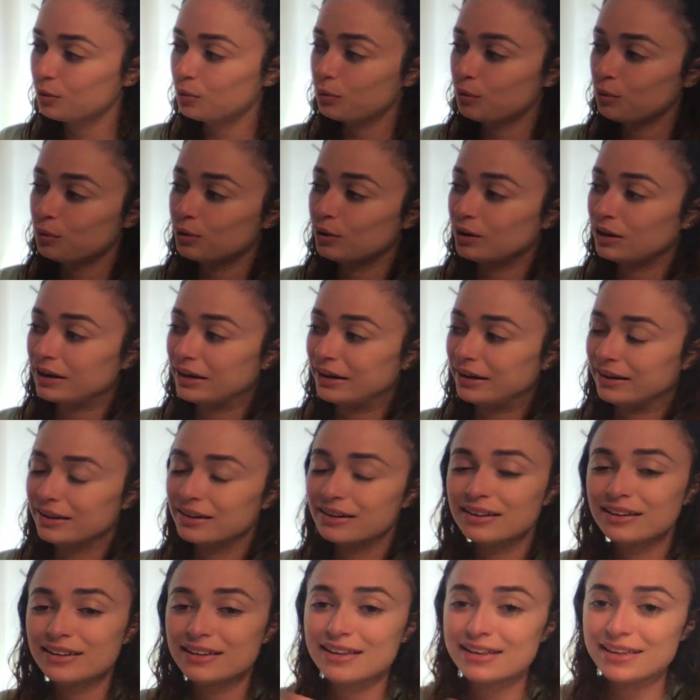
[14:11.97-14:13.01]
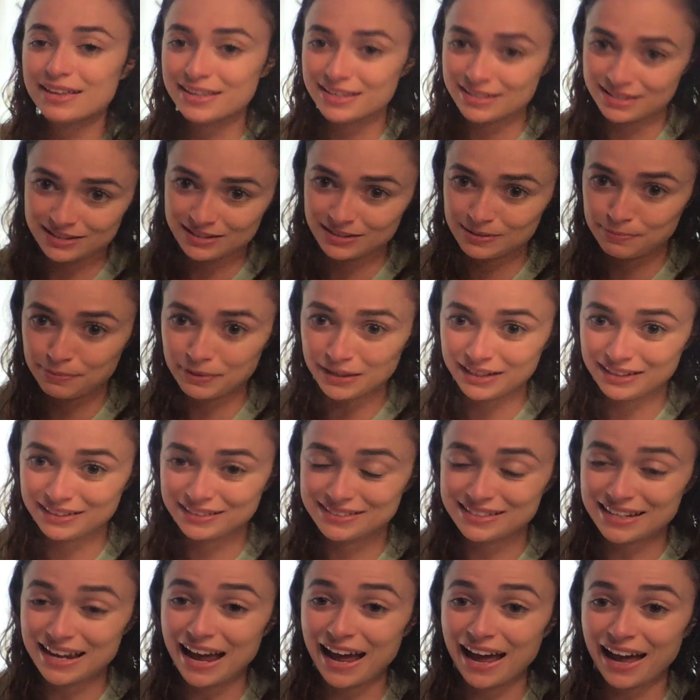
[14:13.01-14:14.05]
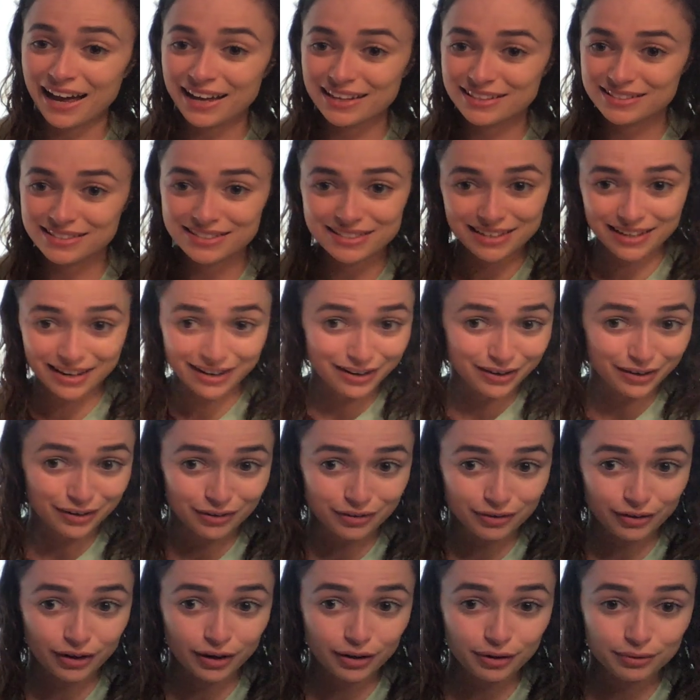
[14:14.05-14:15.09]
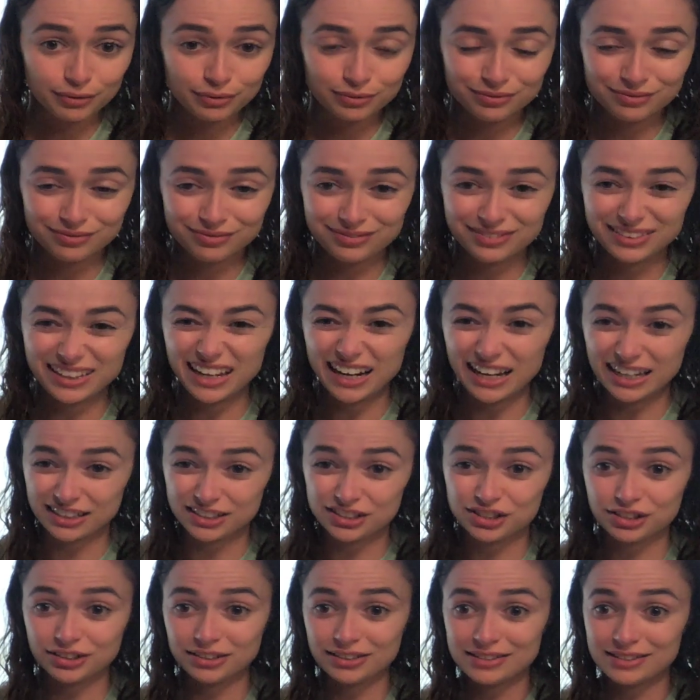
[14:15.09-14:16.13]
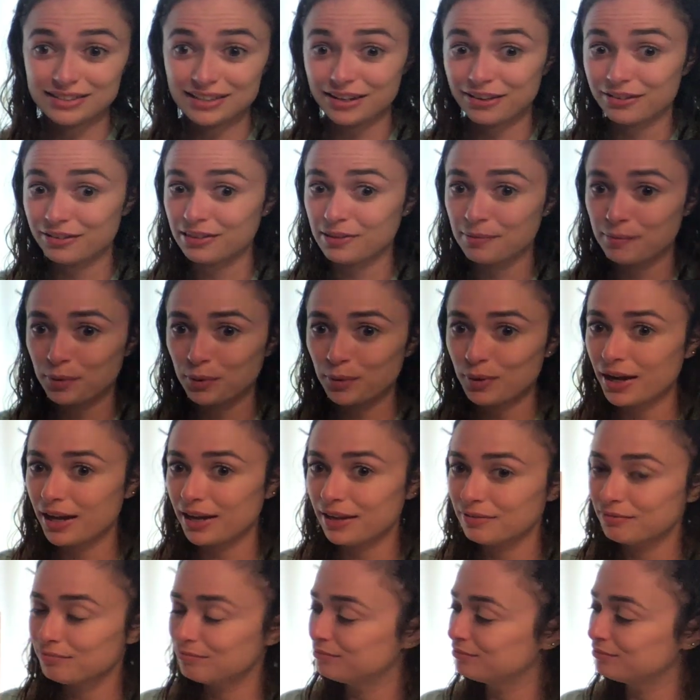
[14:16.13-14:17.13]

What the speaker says: or his big dad Scarecrow that actually scared them away?